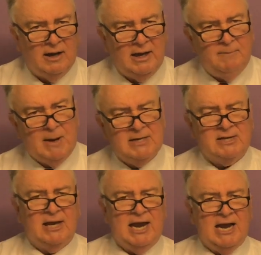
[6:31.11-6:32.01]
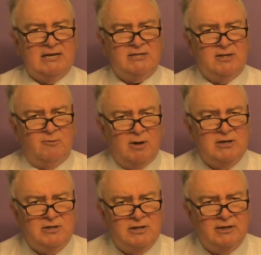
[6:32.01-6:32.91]
he basically asks the
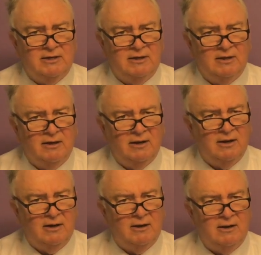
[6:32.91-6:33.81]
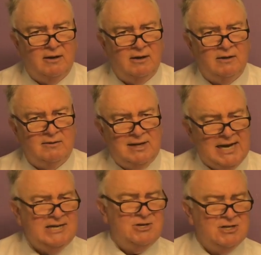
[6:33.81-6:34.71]
question,
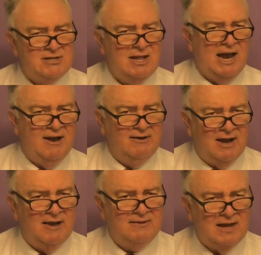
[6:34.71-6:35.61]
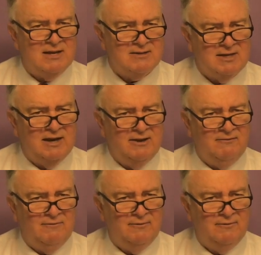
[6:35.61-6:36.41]
teachest thou not thyself?